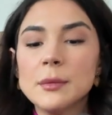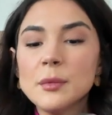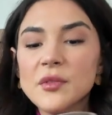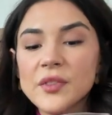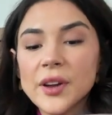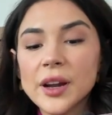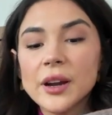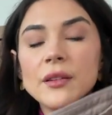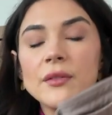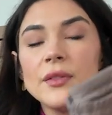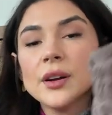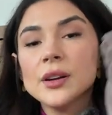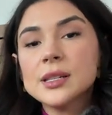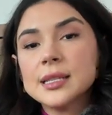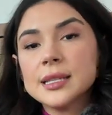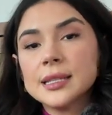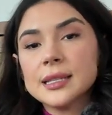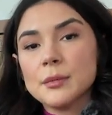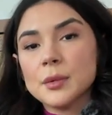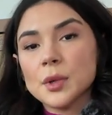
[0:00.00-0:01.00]
very, very
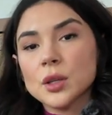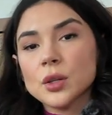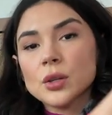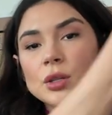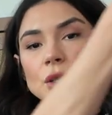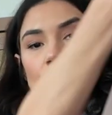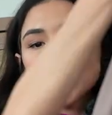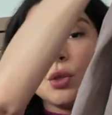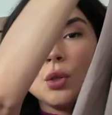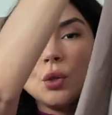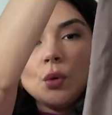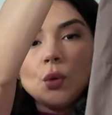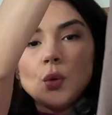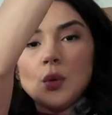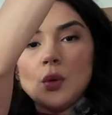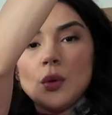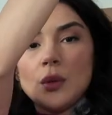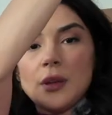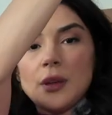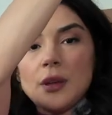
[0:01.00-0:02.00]
similar
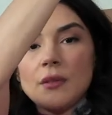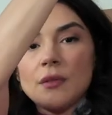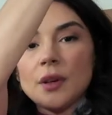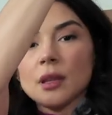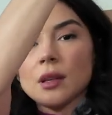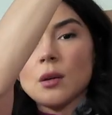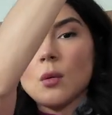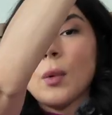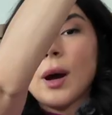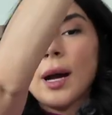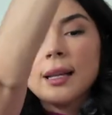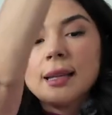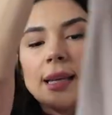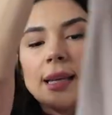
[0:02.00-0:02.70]
to the Villa wide